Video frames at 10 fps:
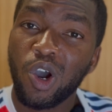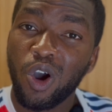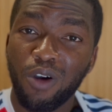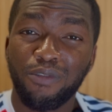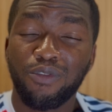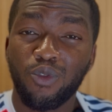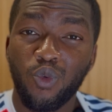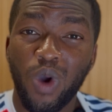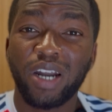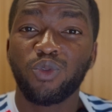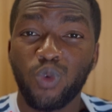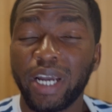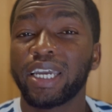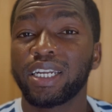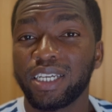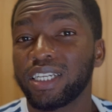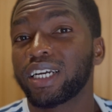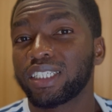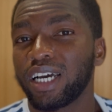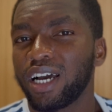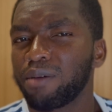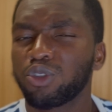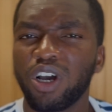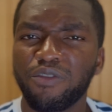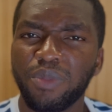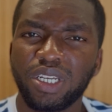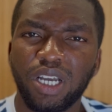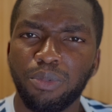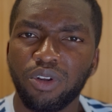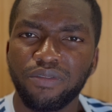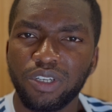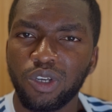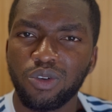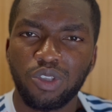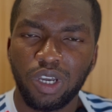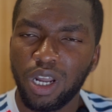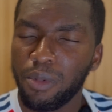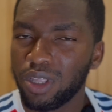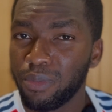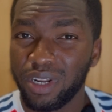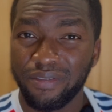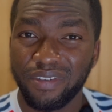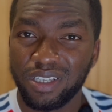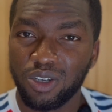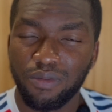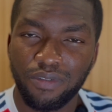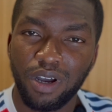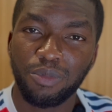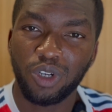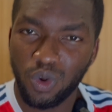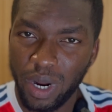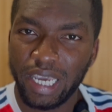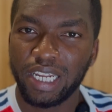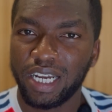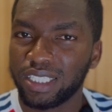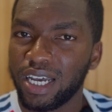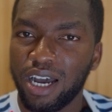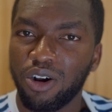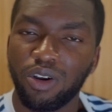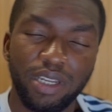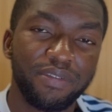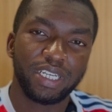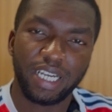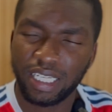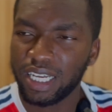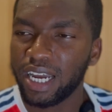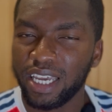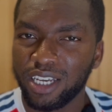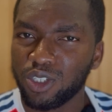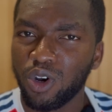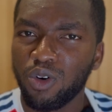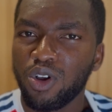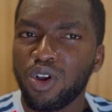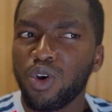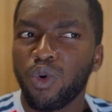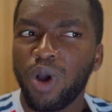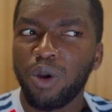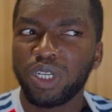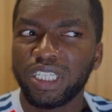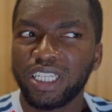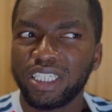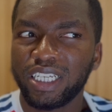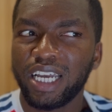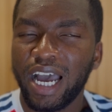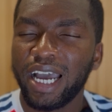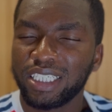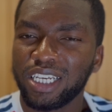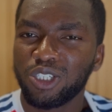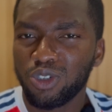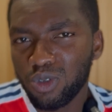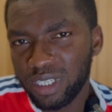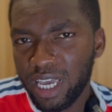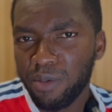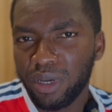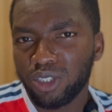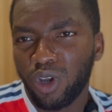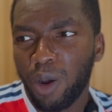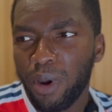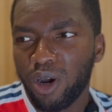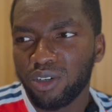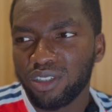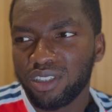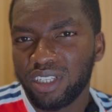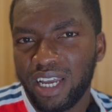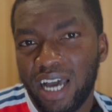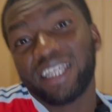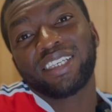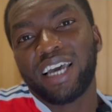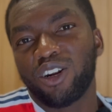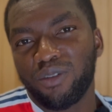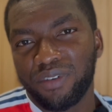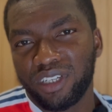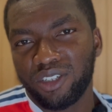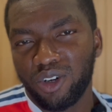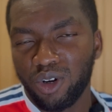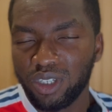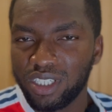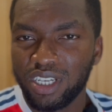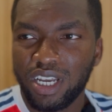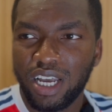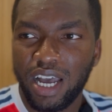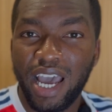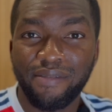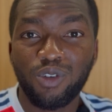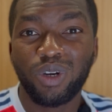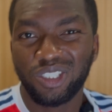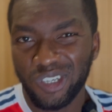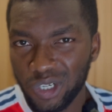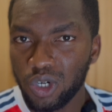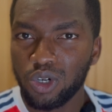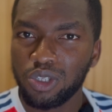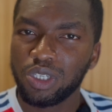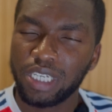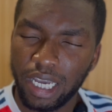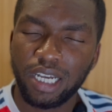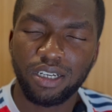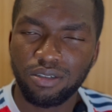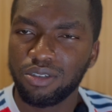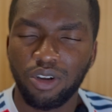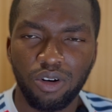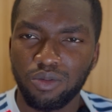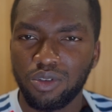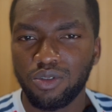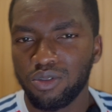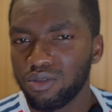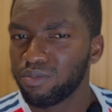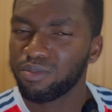of one working in Qatar. I'm sure I've made a couple of videos talking about the benefits of working in Qatar or living in Qatar here. So, why wouldn't I just do same and talk about the other side of it? Because I even went on Google to check, to